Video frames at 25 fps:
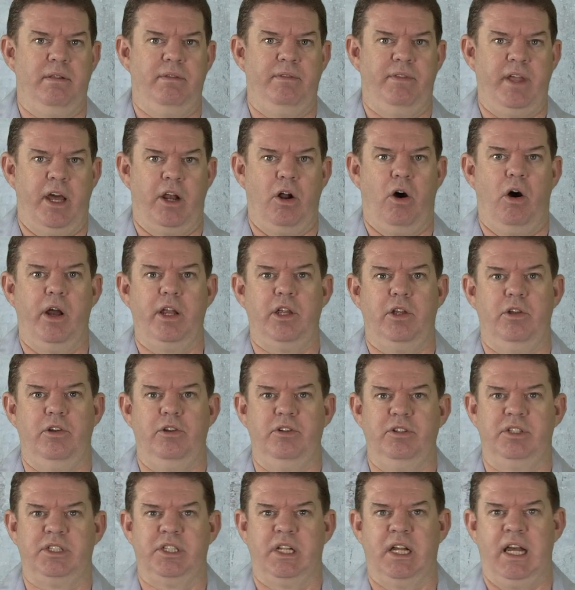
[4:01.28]
that I
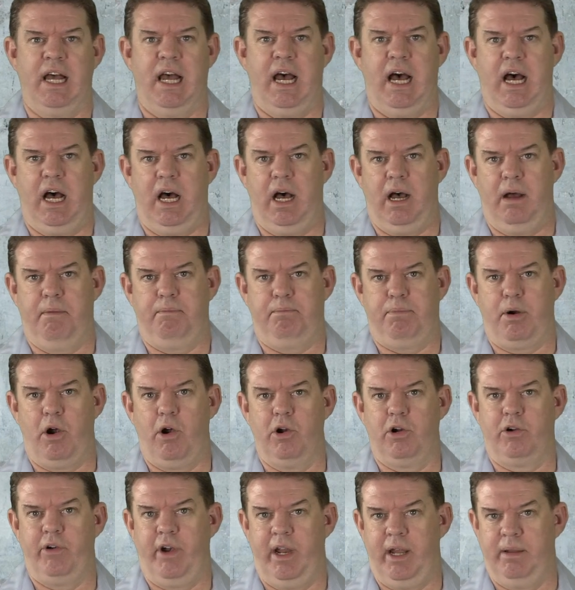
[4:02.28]
use are
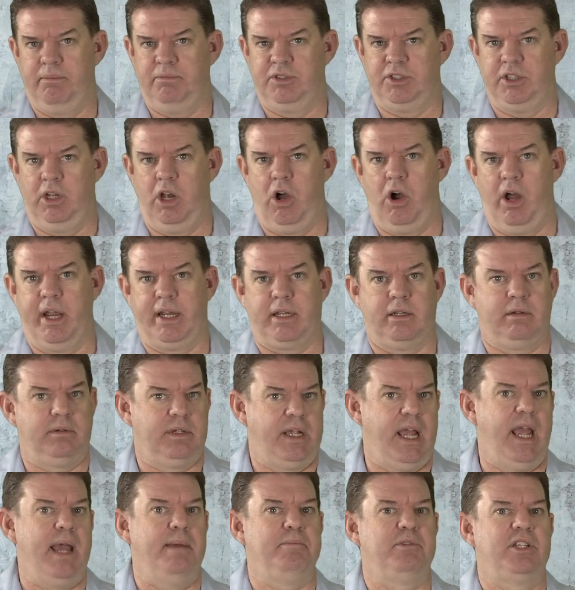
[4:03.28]
programs like
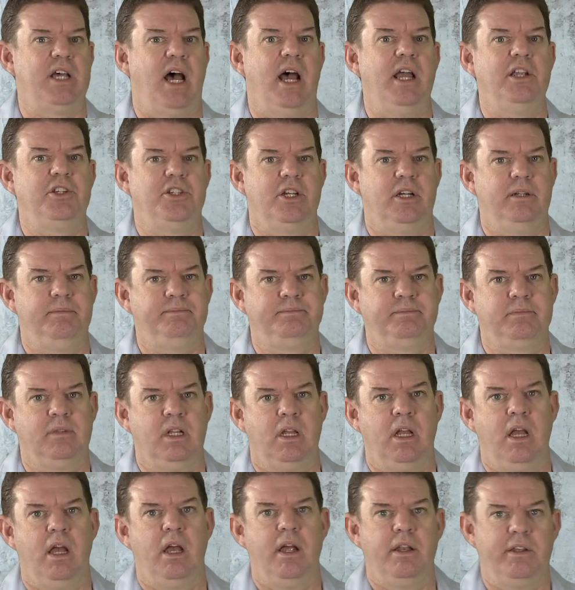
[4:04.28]
Camtasia,
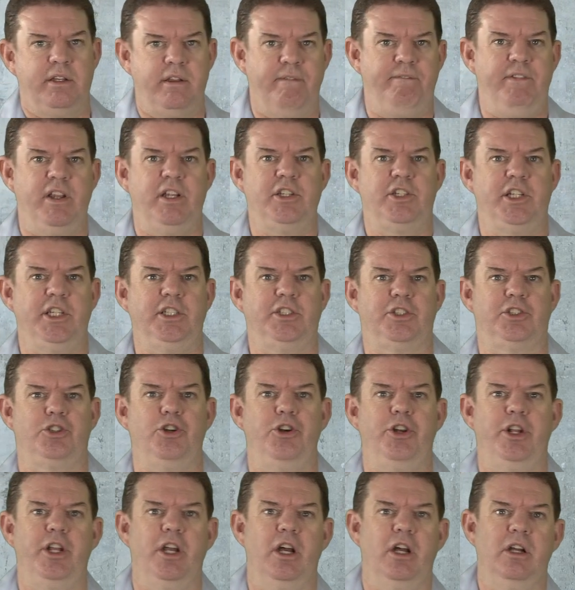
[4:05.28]
DaVinci
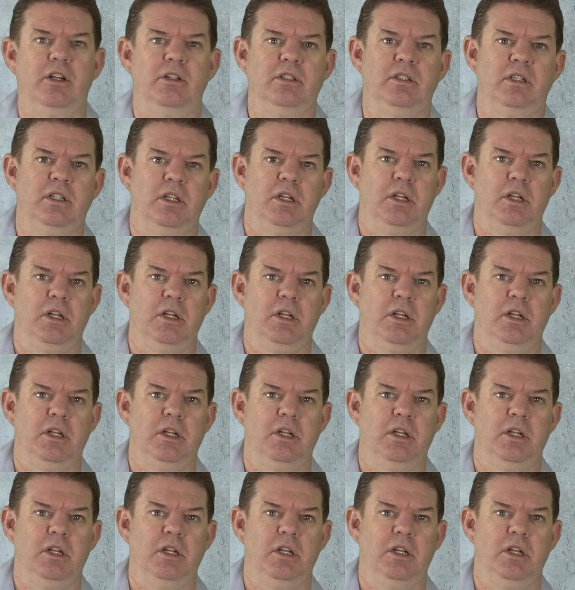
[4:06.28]
Studio,